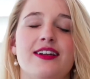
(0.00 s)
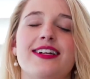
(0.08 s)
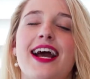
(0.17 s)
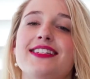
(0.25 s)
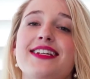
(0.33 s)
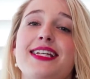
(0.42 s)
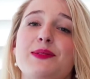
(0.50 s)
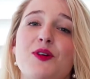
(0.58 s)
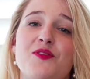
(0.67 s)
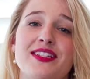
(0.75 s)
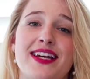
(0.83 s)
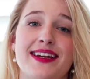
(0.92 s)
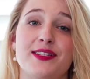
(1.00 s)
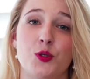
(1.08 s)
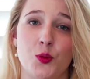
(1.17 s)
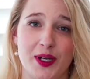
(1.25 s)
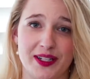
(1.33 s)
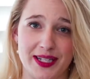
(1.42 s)
Cascades move-in day is
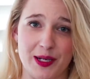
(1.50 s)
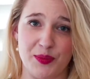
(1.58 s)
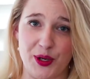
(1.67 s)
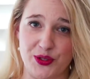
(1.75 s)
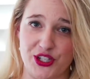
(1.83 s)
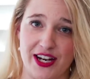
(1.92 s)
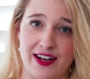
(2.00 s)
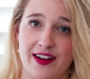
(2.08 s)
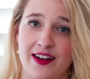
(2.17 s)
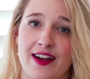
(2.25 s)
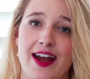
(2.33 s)
quickly approaching.